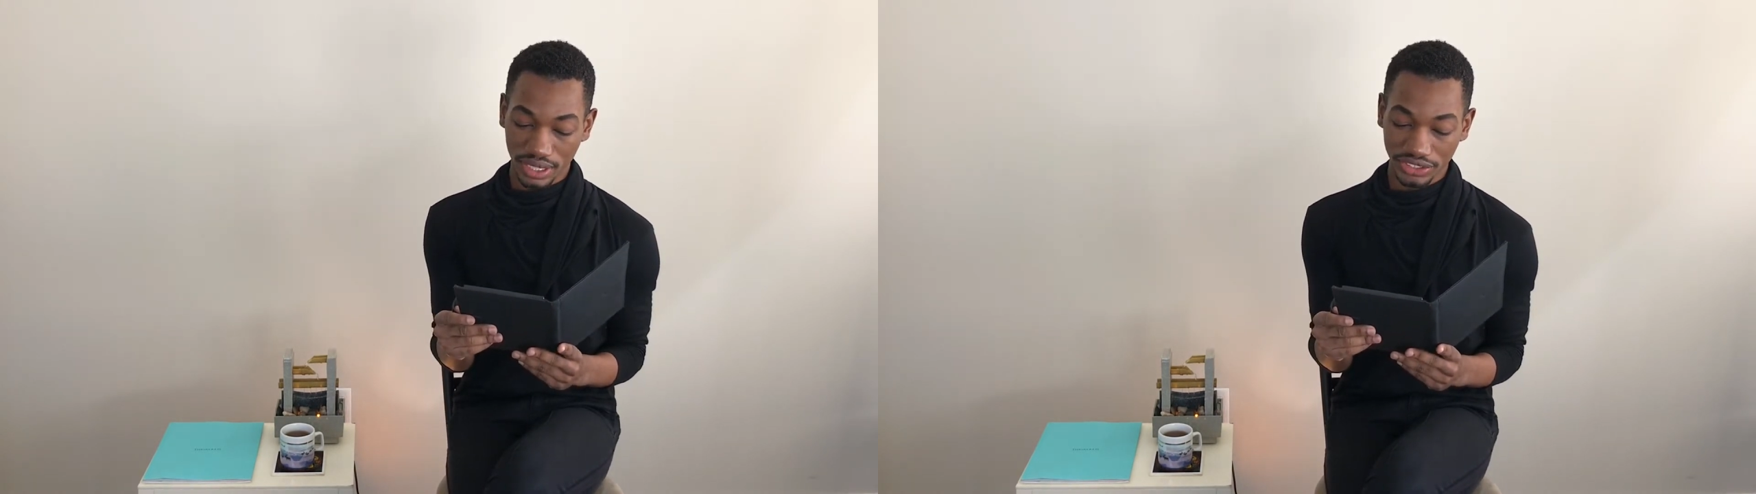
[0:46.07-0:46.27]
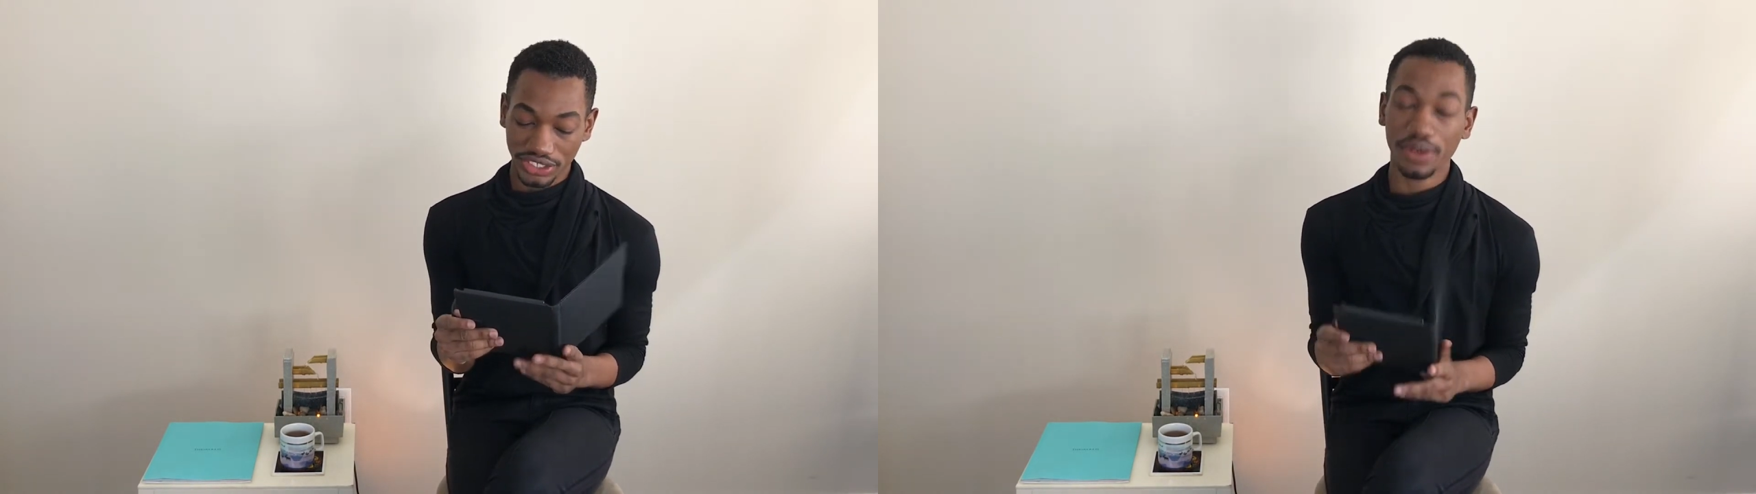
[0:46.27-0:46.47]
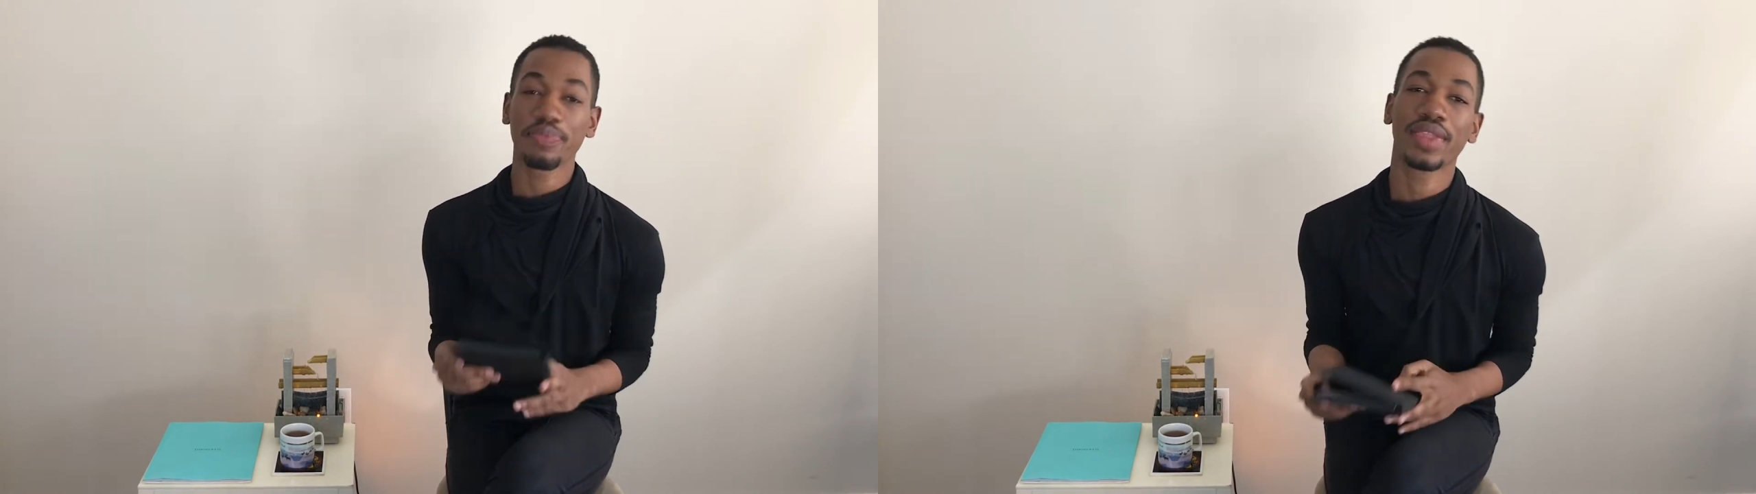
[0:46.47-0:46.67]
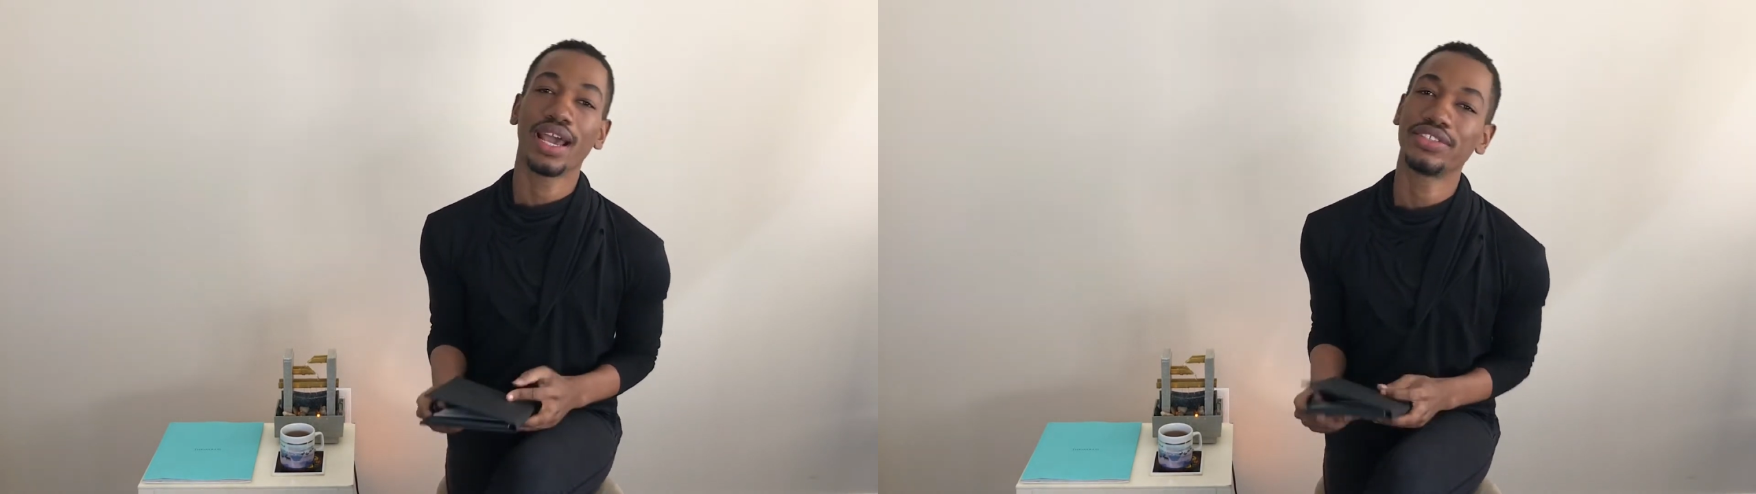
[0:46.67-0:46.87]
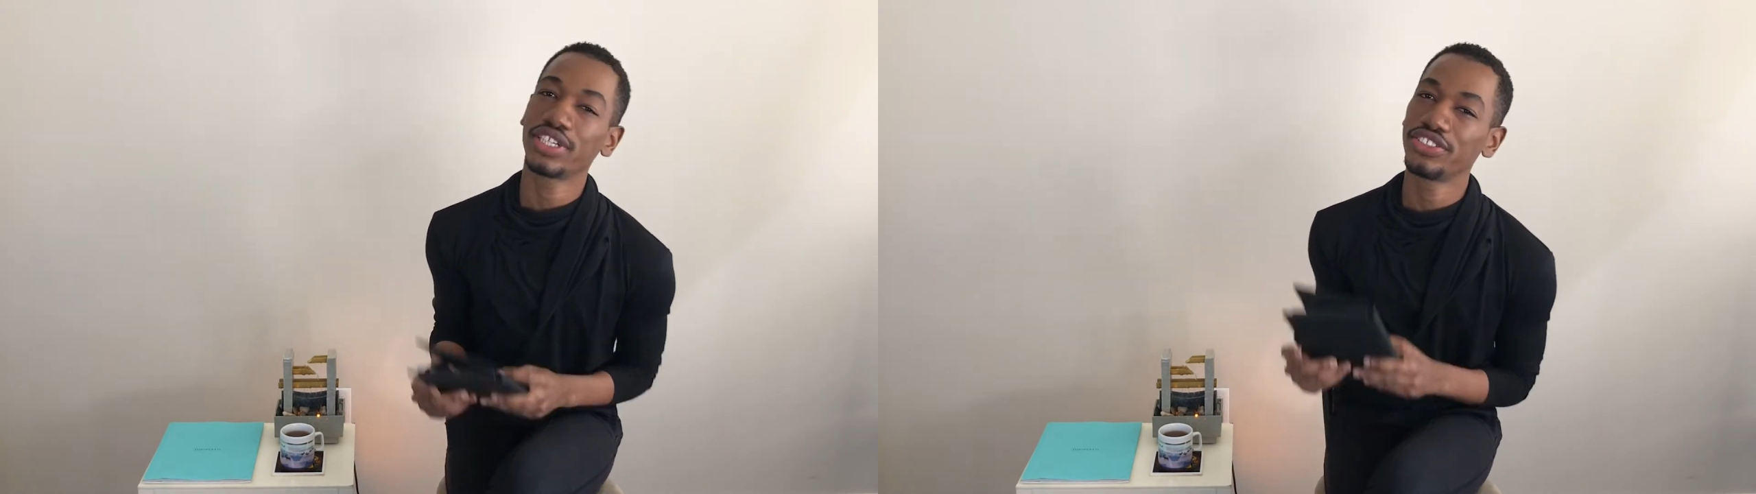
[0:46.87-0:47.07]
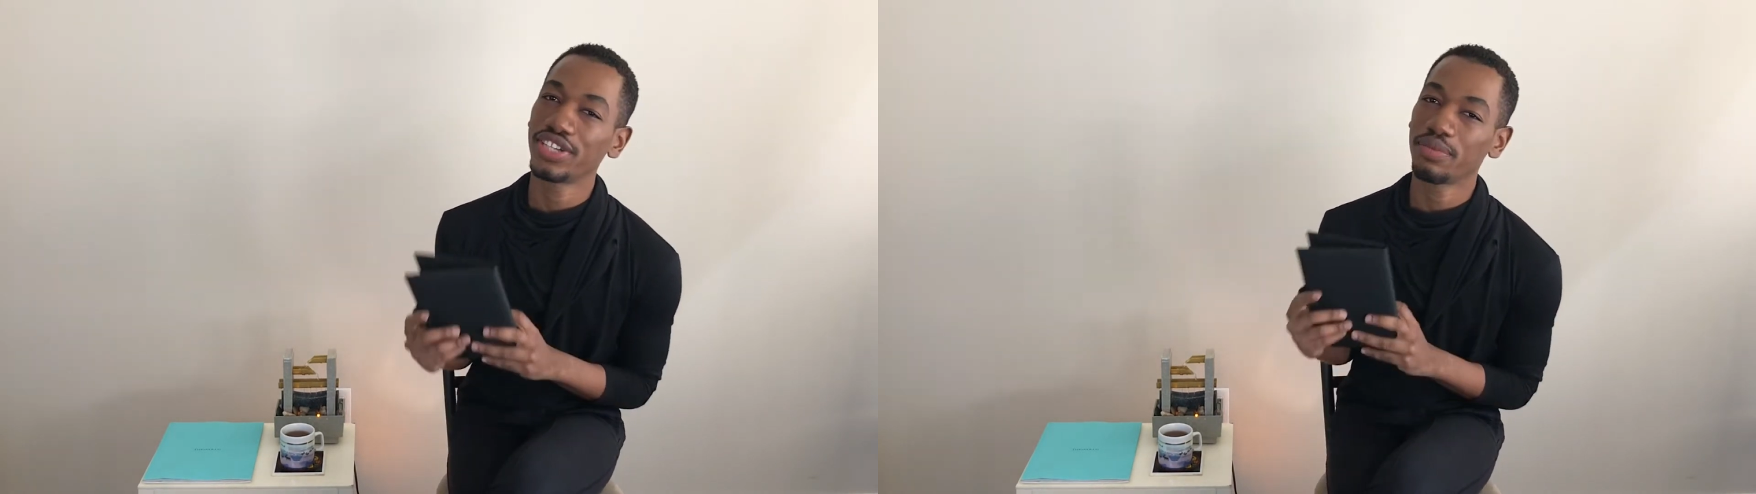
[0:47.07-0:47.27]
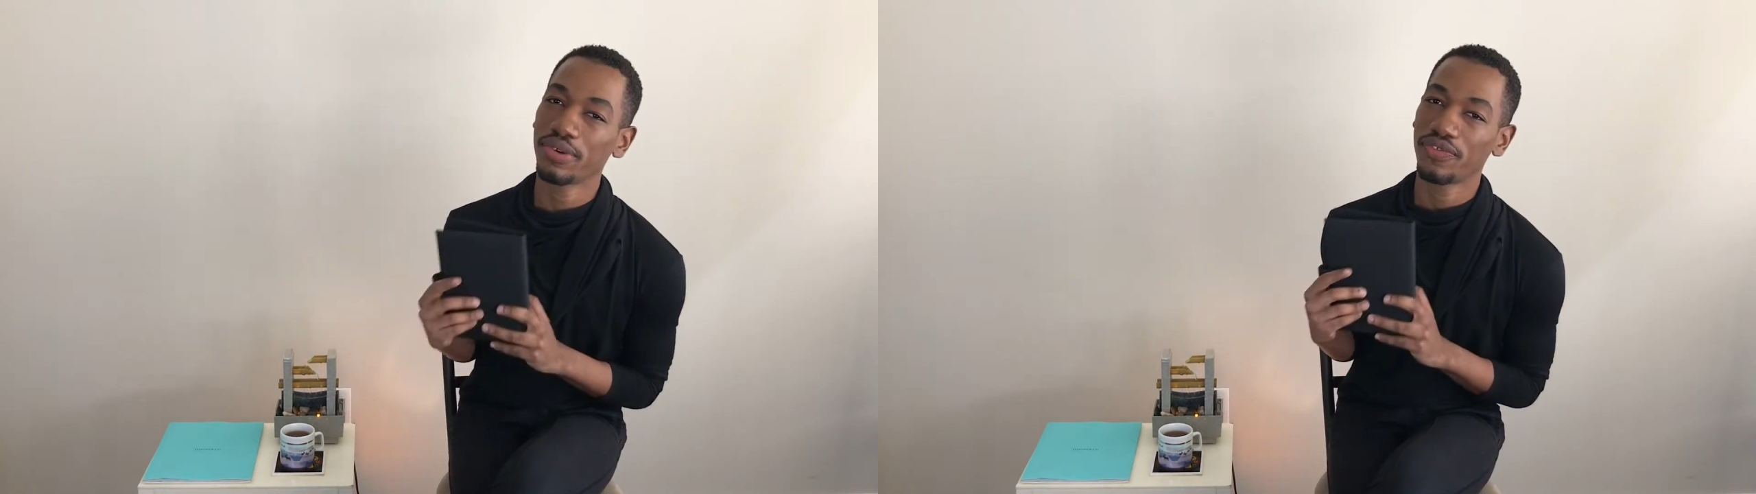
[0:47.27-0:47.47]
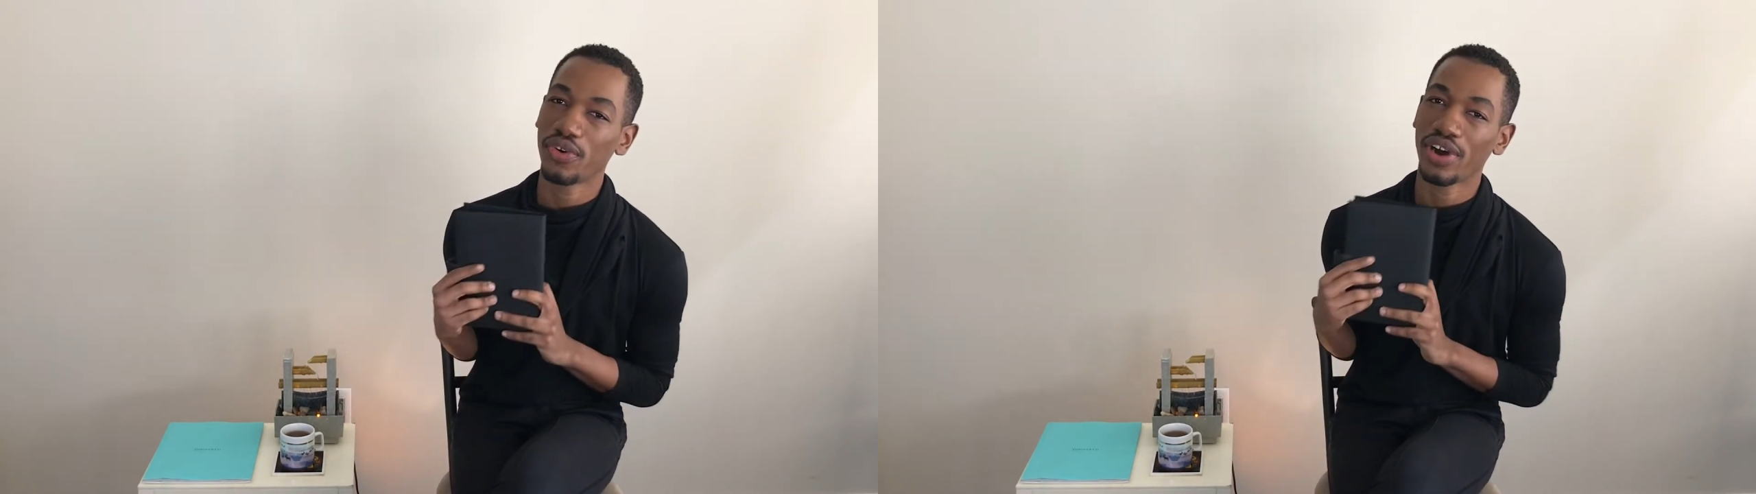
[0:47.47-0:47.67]
So, as I said
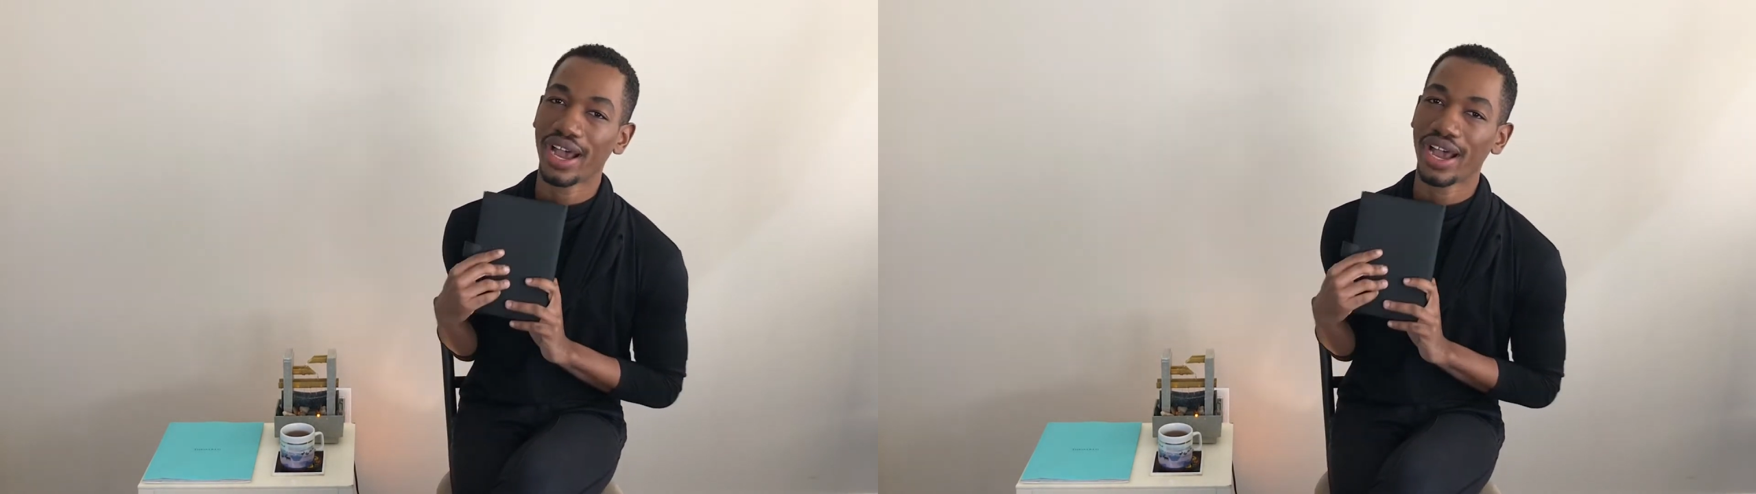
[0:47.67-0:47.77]
before,